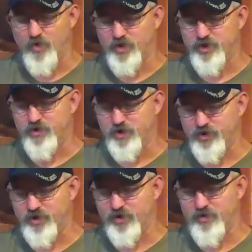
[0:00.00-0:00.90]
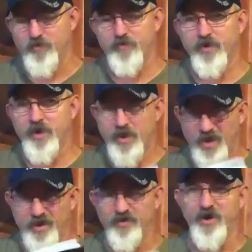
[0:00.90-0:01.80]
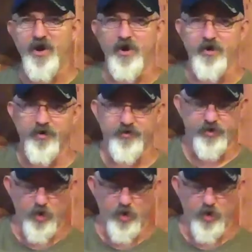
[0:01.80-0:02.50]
what you can do, dare to